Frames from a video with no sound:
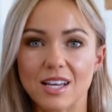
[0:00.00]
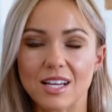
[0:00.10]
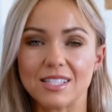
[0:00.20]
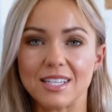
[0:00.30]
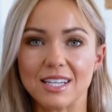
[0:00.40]

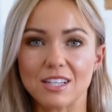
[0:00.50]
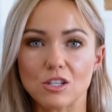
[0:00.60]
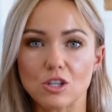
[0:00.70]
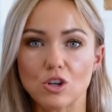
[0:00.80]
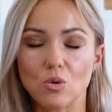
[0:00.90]
that, take it
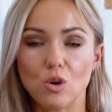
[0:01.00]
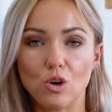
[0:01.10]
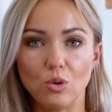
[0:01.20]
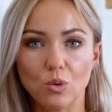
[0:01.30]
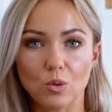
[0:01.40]
slow,
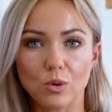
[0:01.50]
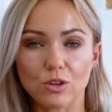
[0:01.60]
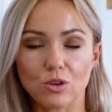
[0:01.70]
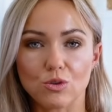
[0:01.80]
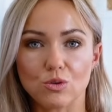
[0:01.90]
lower
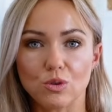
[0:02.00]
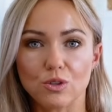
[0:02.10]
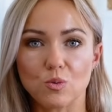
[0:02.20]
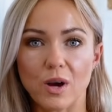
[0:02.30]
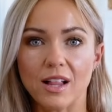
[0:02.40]
with control
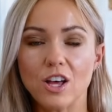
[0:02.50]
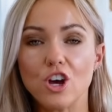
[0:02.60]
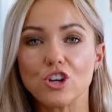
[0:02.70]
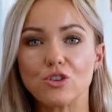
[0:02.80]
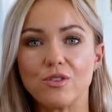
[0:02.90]
as well.
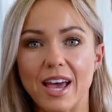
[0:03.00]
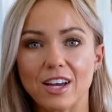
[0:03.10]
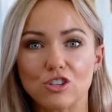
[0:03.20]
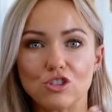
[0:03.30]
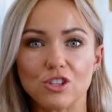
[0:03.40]
Your
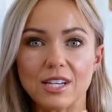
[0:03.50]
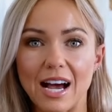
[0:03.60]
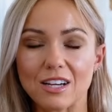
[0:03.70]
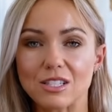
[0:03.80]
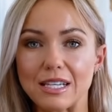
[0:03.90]
neck shouldn't
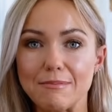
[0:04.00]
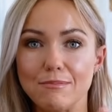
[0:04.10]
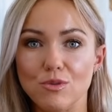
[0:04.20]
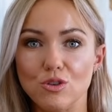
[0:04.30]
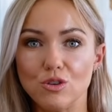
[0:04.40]
actually
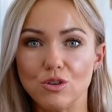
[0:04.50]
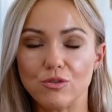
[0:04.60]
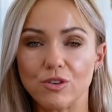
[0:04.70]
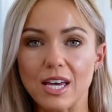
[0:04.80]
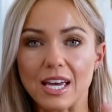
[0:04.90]

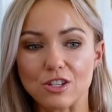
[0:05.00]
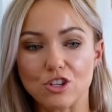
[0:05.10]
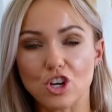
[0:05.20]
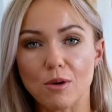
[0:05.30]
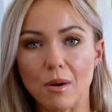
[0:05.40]
move, it
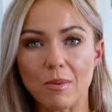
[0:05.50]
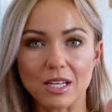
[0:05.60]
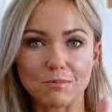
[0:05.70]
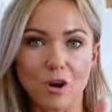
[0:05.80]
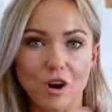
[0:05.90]
should come up
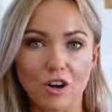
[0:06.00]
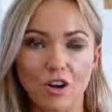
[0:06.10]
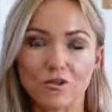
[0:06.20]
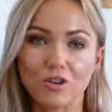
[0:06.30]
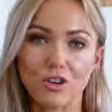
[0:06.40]
as part
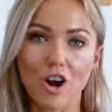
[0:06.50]
of your